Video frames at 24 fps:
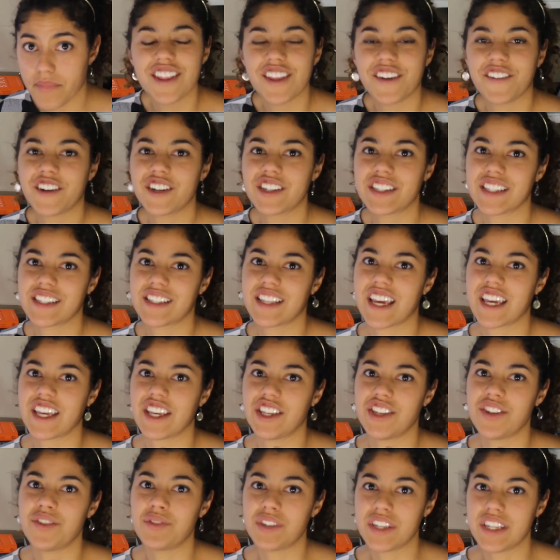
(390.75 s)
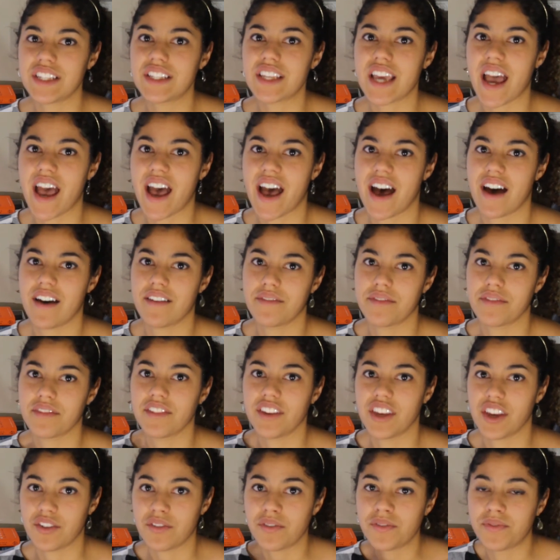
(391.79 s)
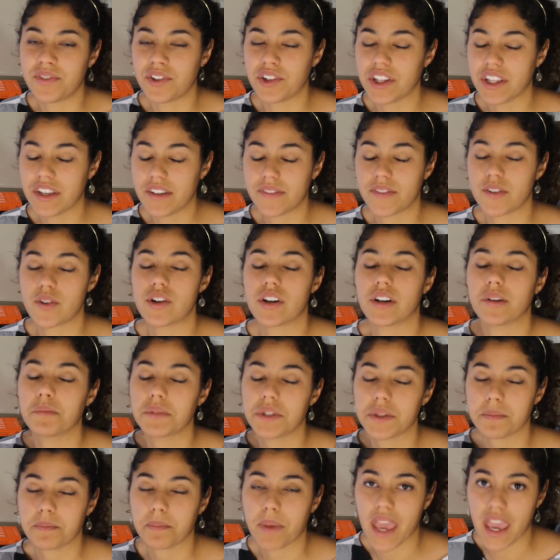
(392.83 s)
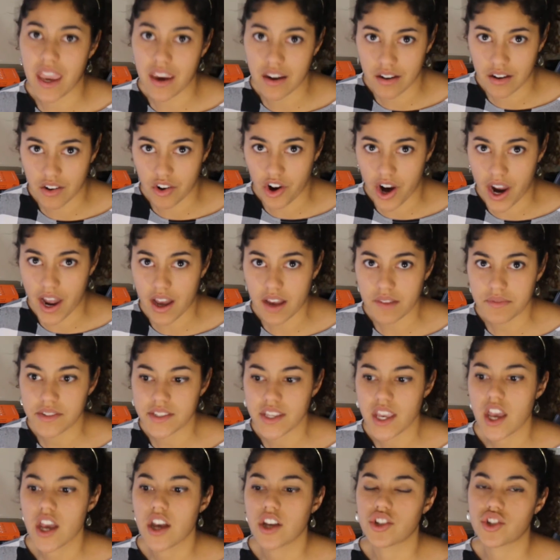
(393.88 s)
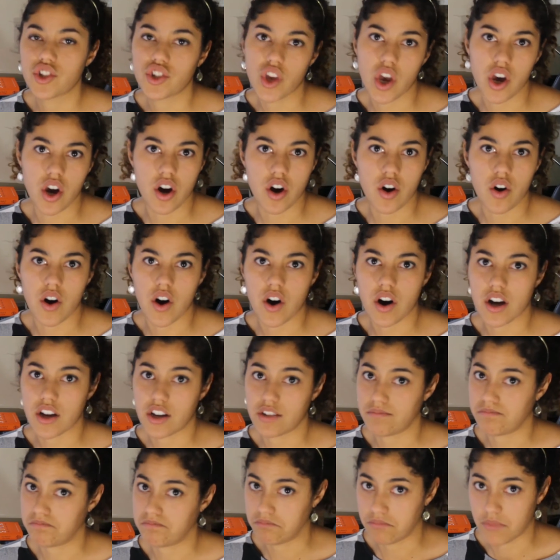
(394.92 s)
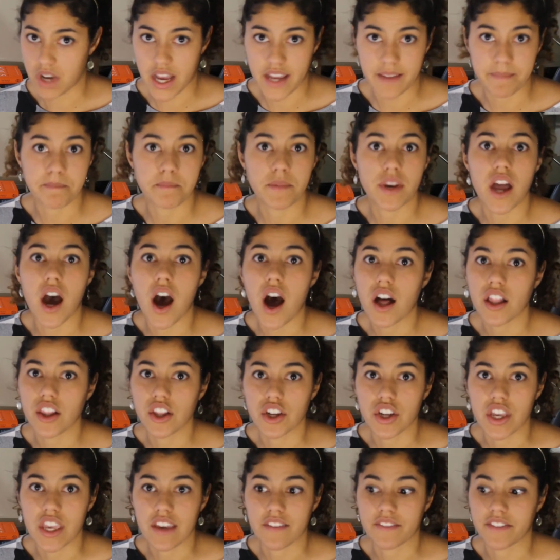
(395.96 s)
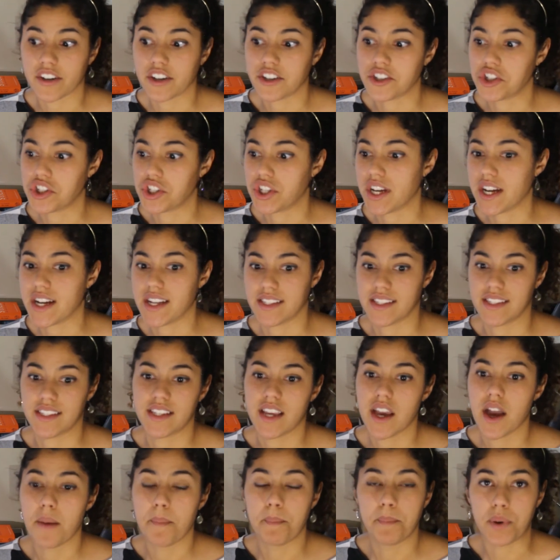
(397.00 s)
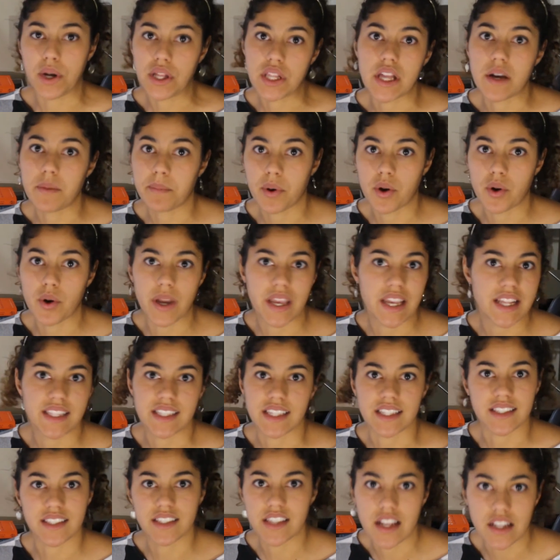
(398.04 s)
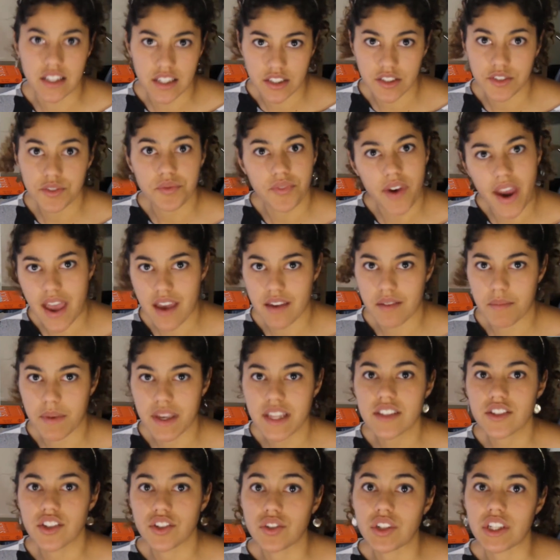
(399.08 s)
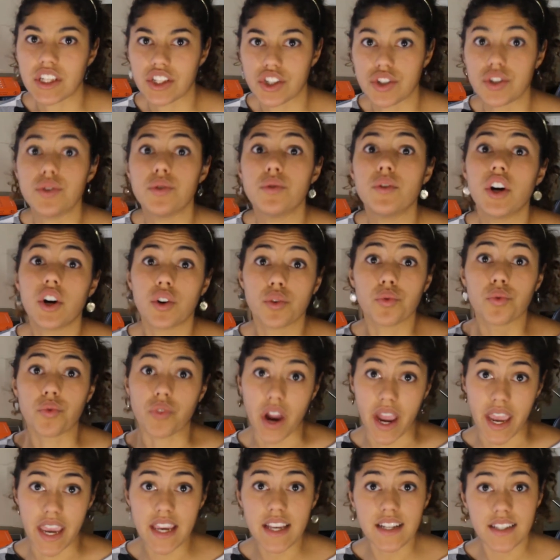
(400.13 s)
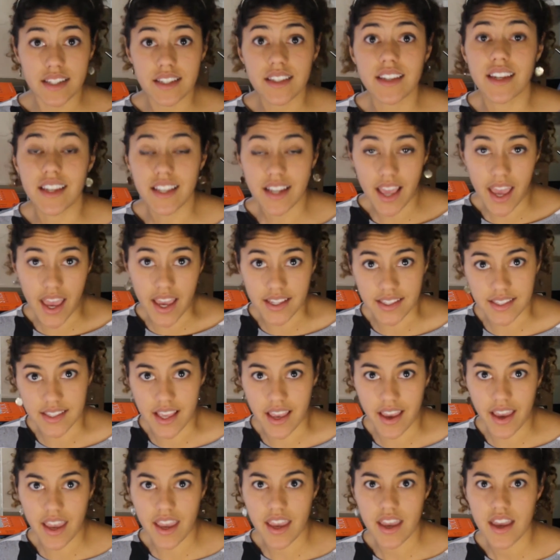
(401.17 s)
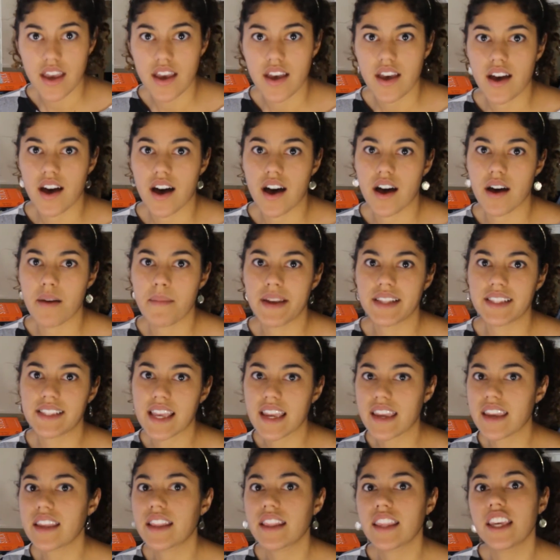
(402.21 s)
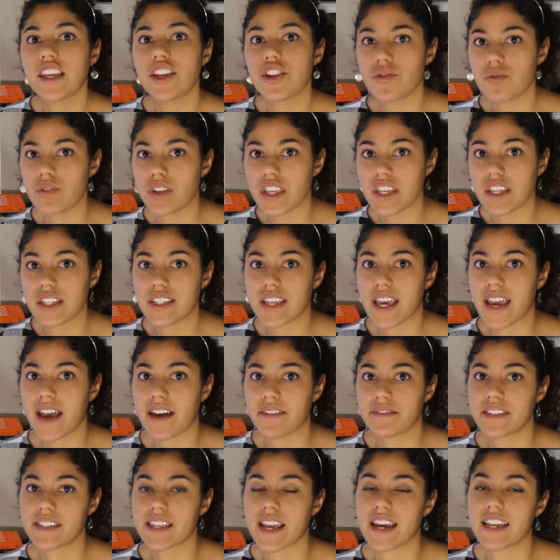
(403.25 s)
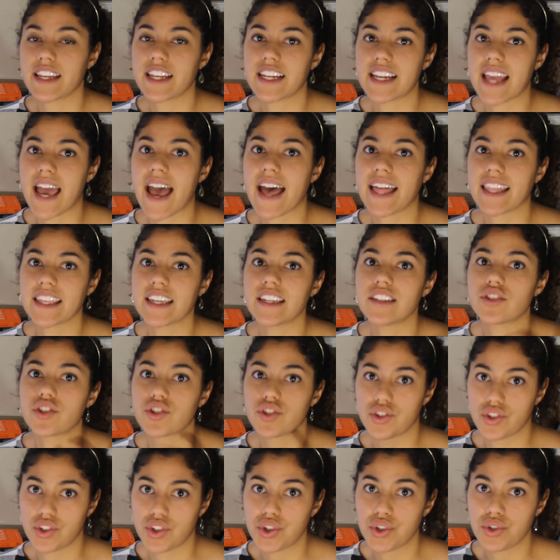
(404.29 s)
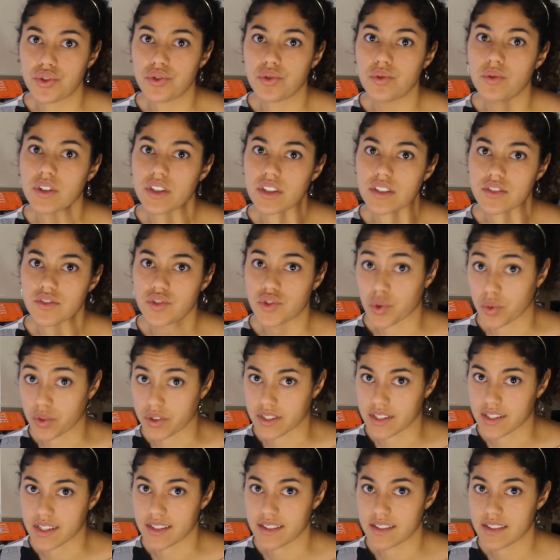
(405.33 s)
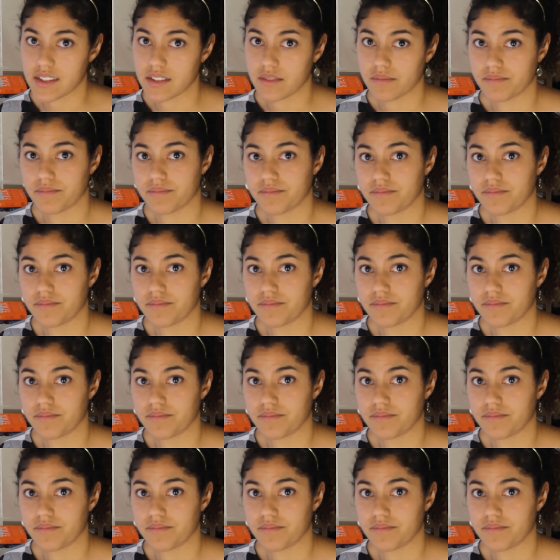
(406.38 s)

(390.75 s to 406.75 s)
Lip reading: The first is that you need to have fully formed paragraphs. So I'm not looking for just bullet points and sentence fragments. You need to write an essay. And secondly, you need to have cited at least 2 sources.